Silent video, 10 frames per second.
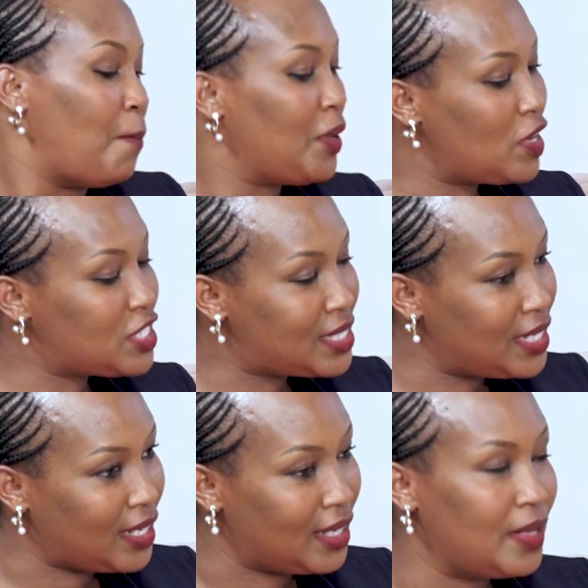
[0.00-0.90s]
Because
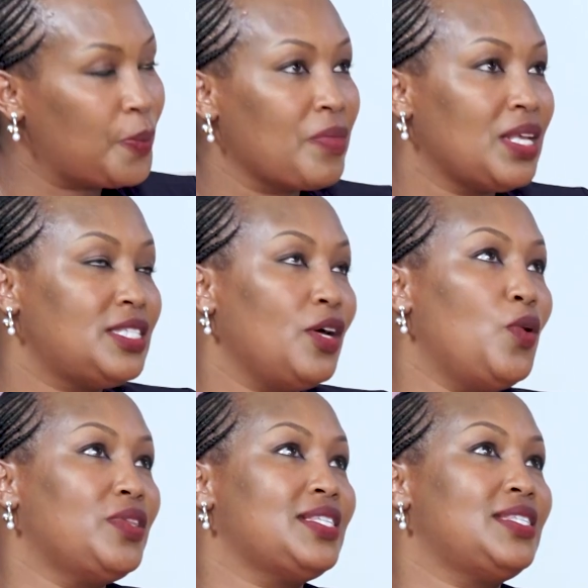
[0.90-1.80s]
see
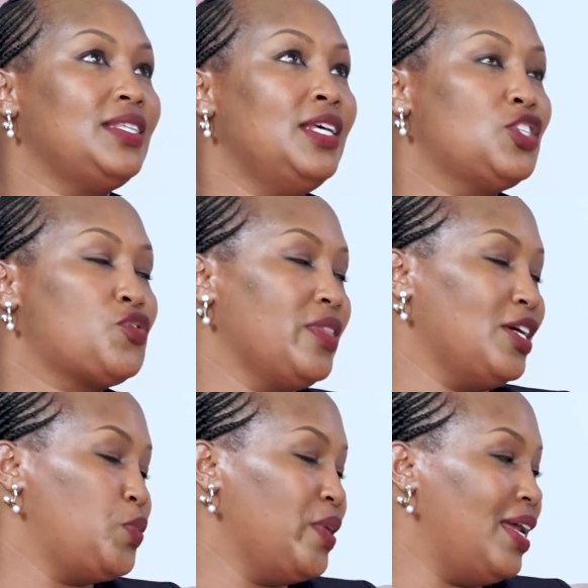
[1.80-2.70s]
all this history
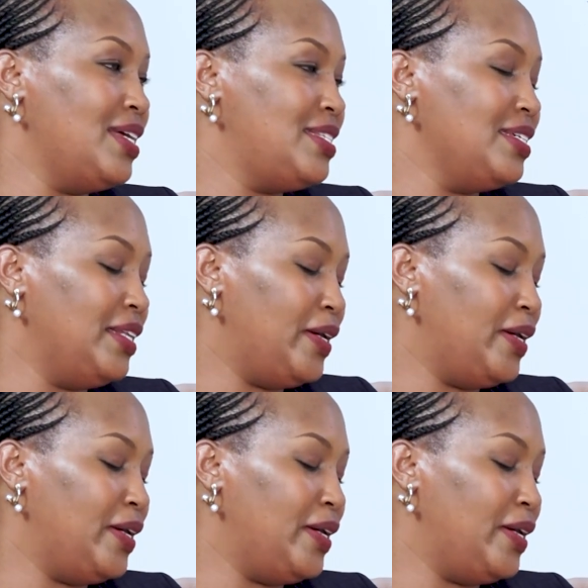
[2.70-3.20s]
that we learned in